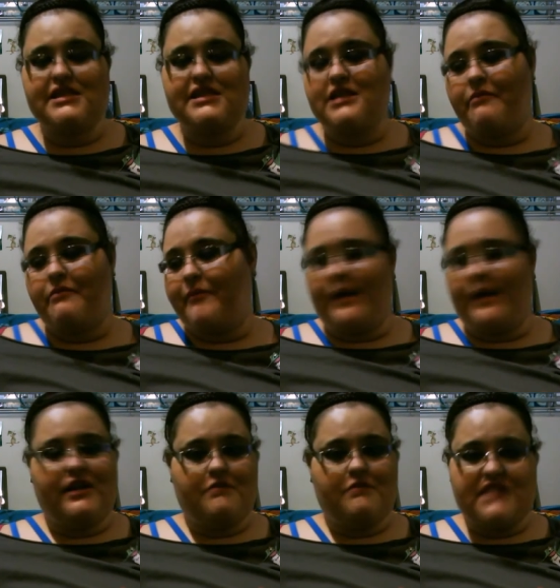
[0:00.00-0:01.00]
because I'm
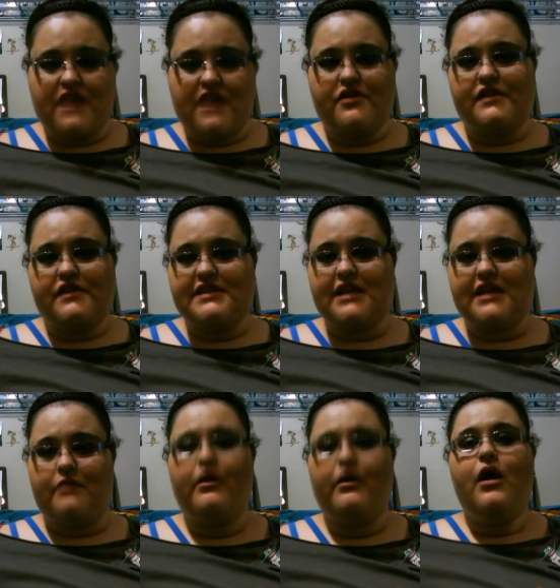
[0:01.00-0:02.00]
putting them together in the
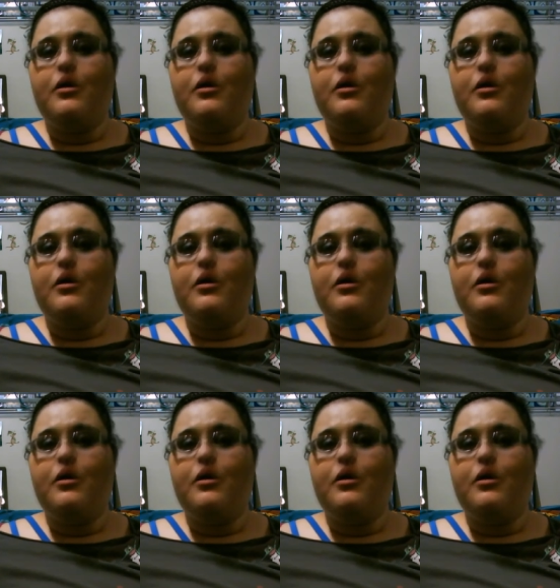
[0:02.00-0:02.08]
same